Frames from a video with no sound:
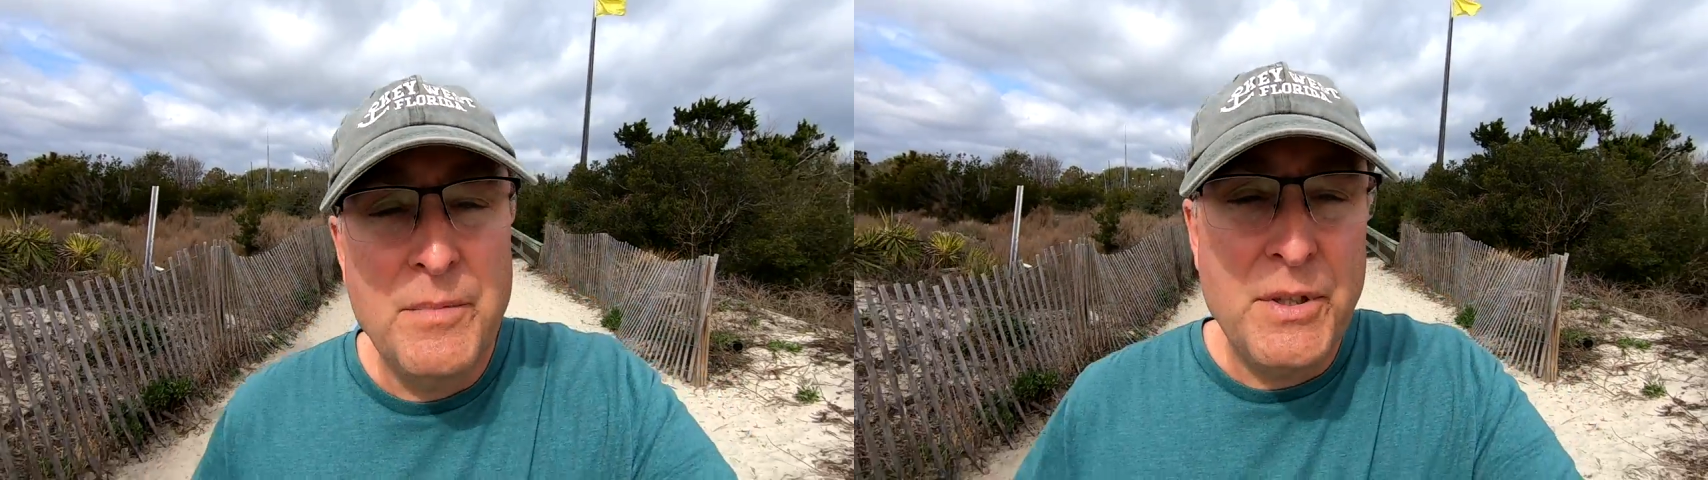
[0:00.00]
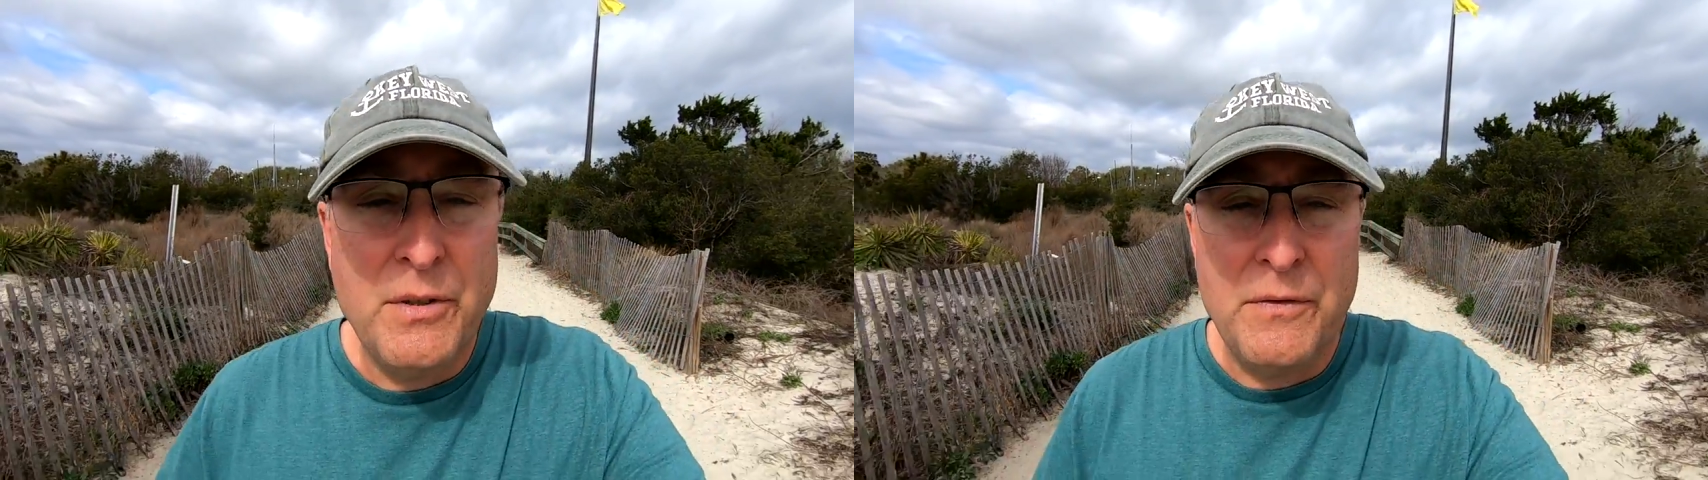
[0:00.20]

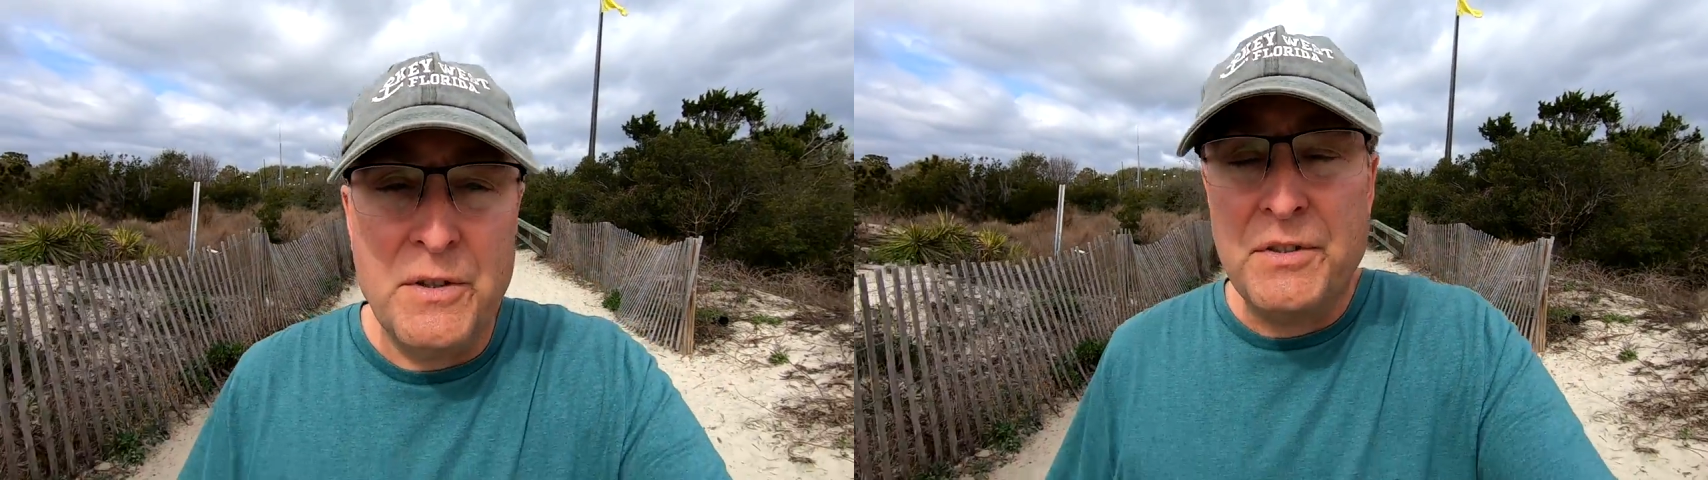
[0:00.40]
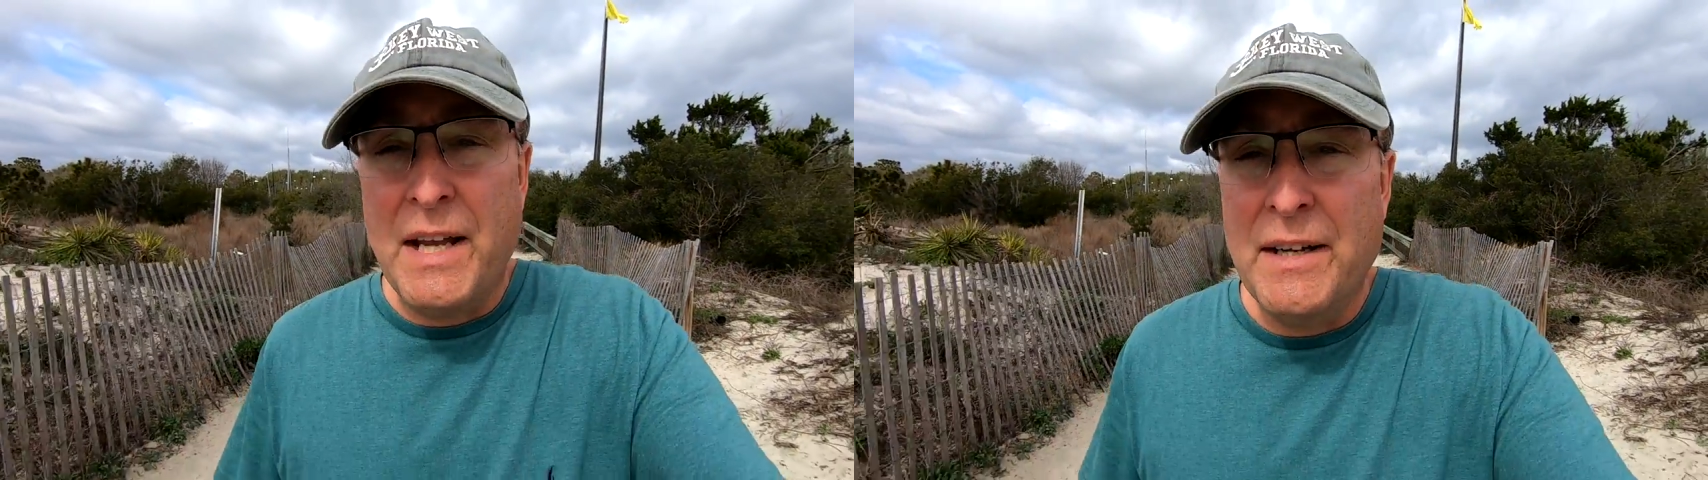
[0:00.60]
to if you're
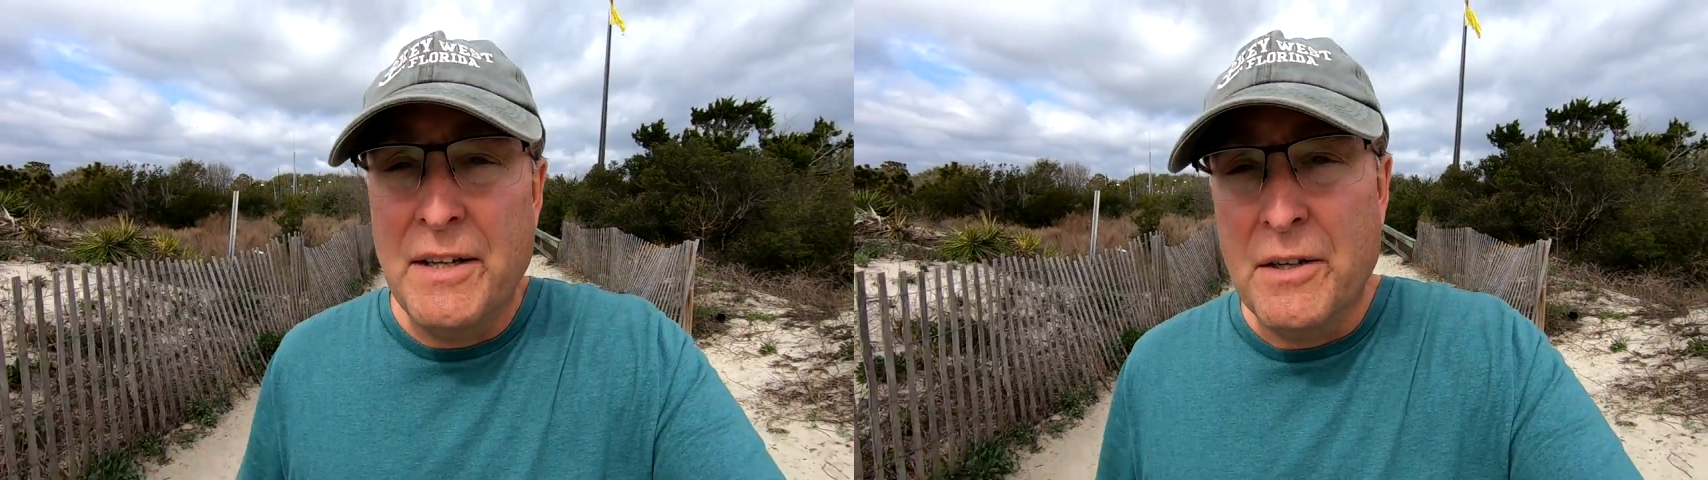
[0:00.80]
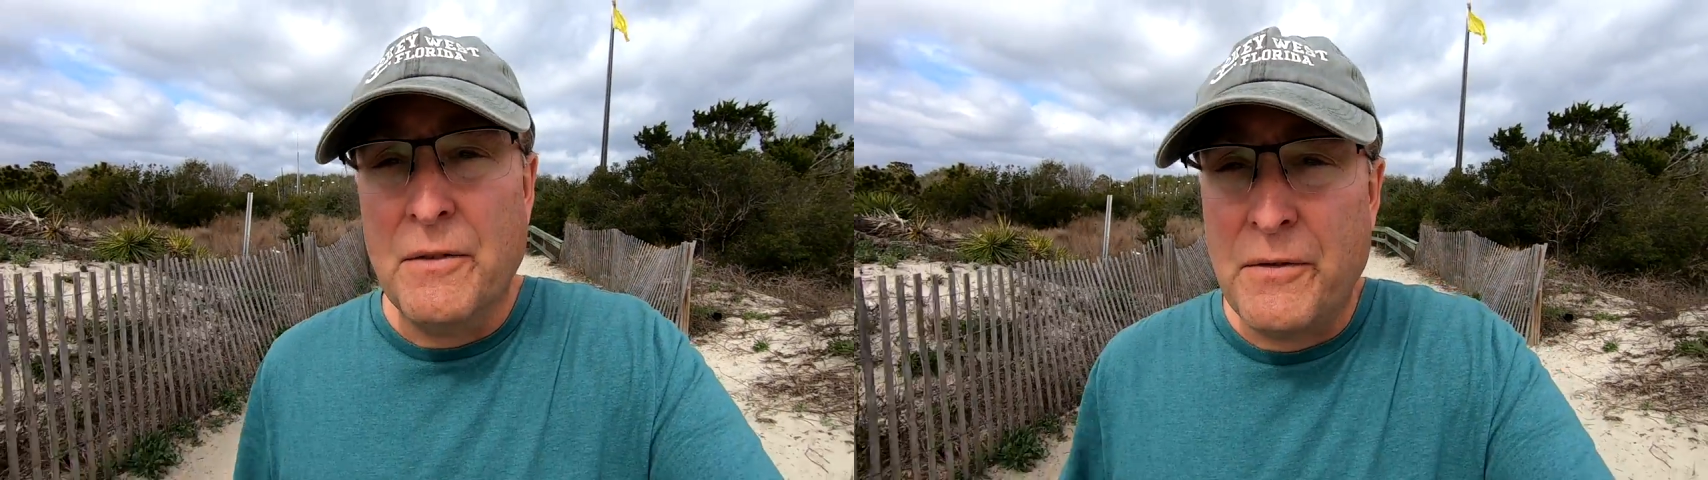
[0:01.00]
staying
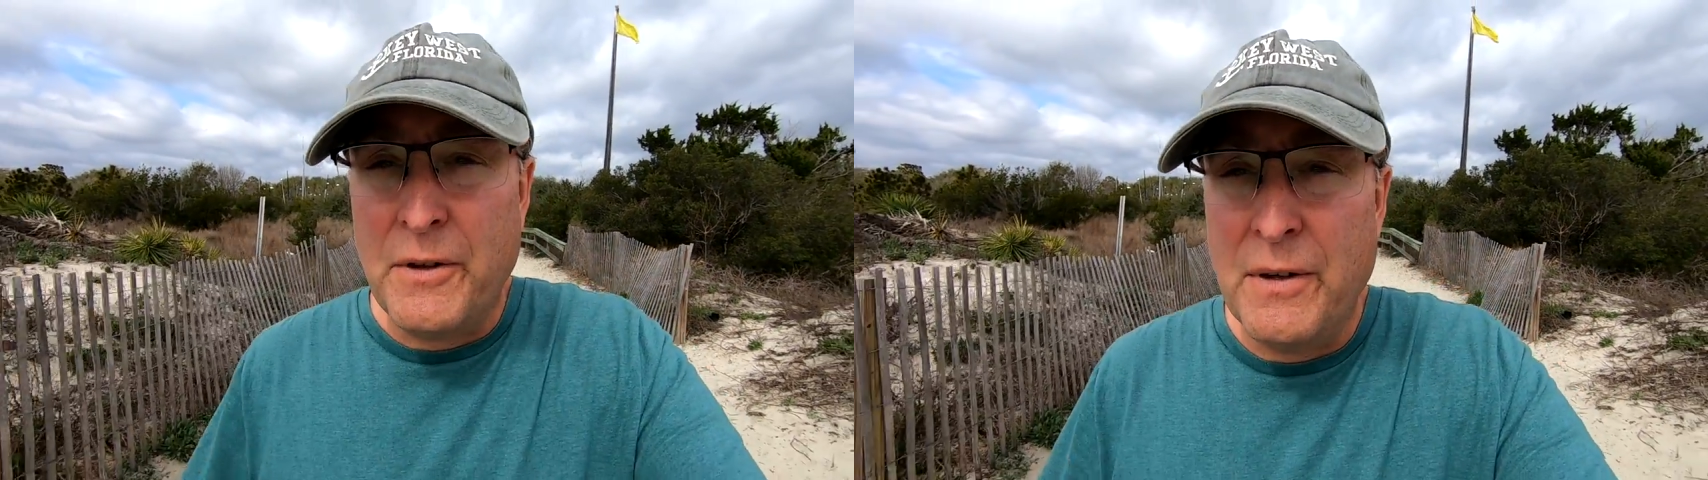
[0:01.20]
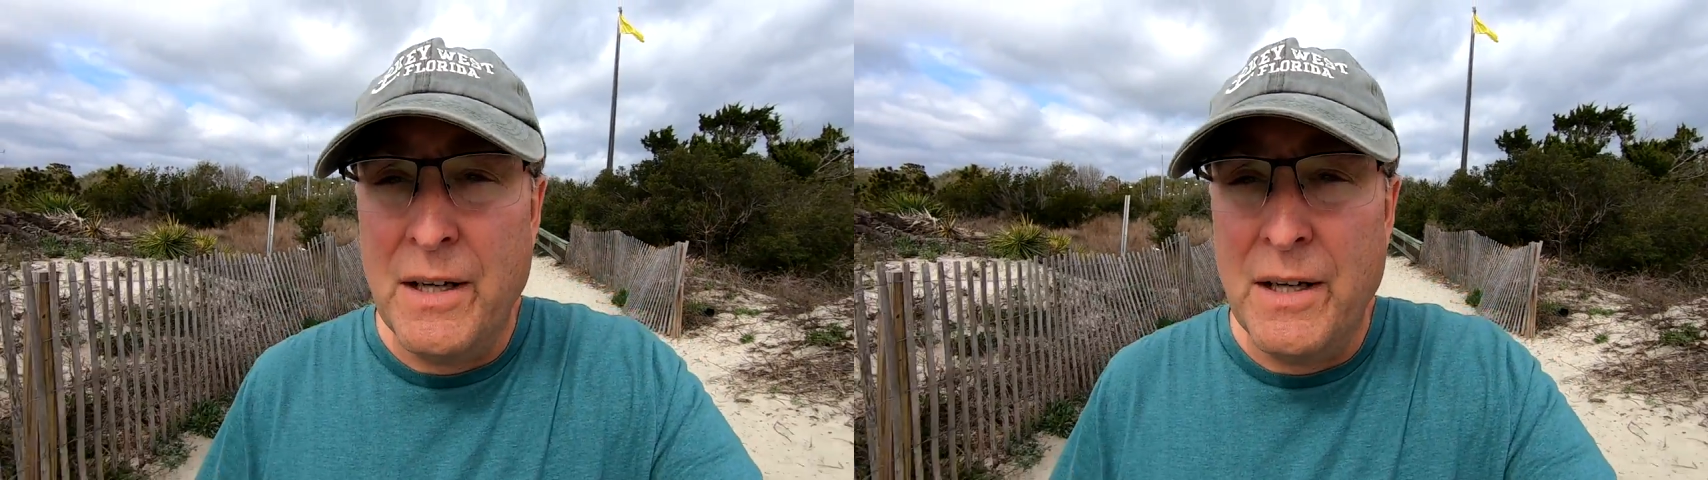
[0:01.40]
here for,